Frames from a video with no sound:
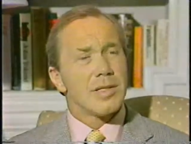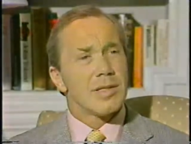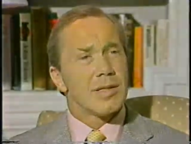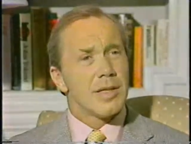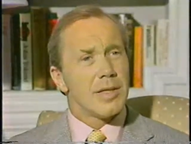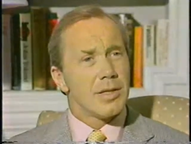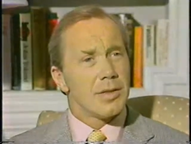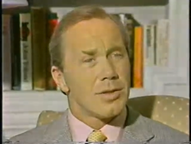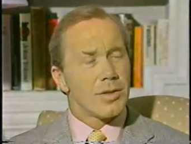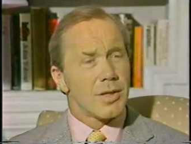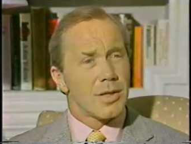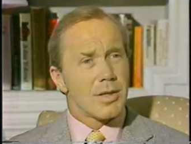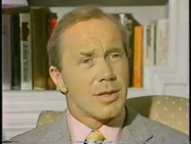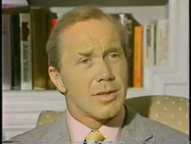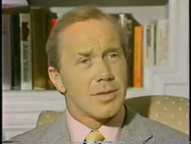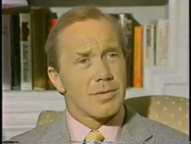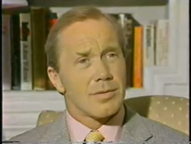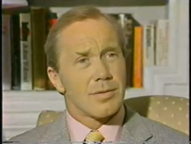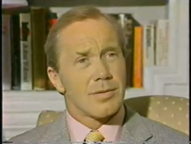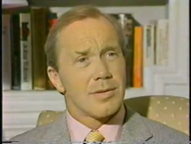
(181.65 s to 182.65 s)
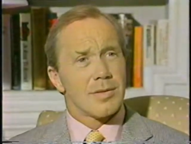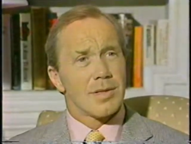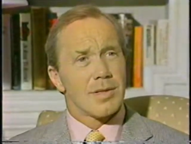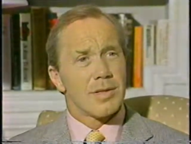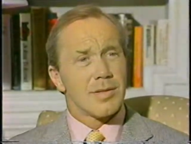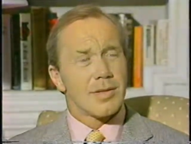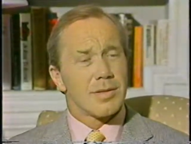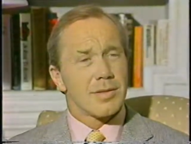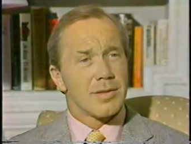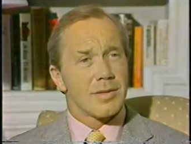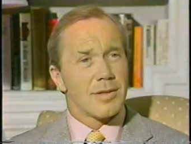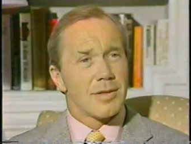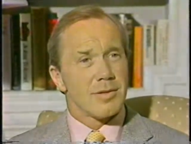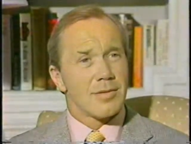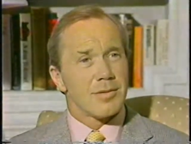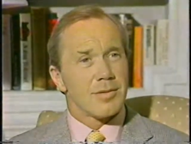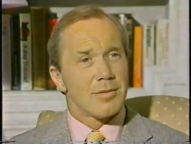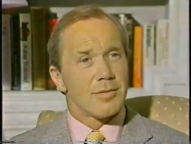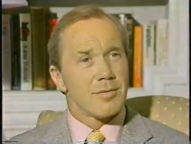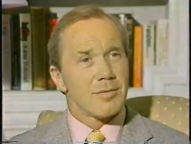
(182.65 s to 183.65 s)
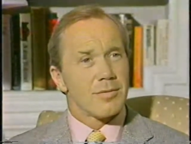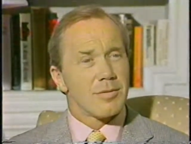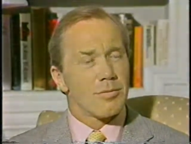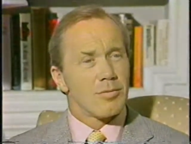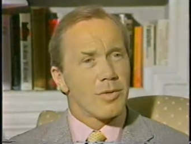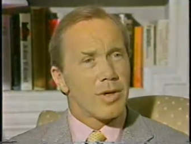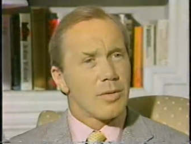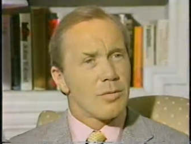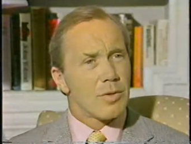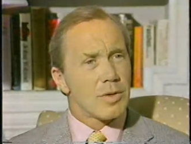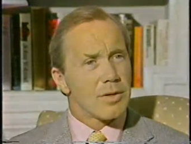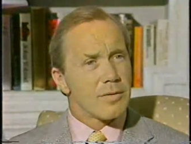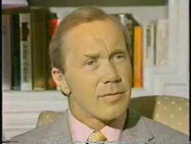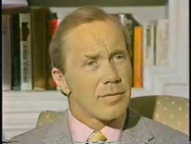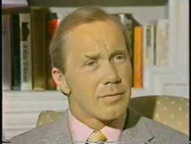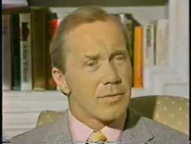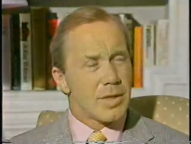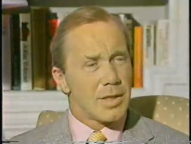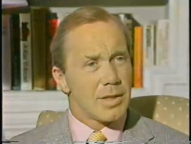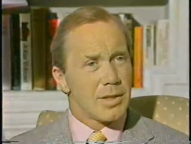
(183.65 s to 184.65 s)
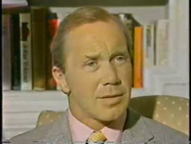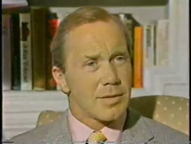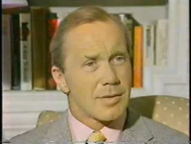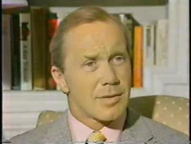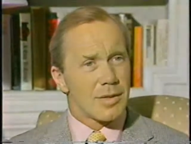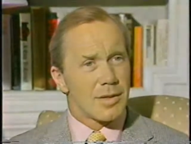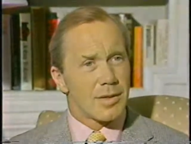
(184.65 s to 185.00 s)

these DJs, all these uh, the wonderful radio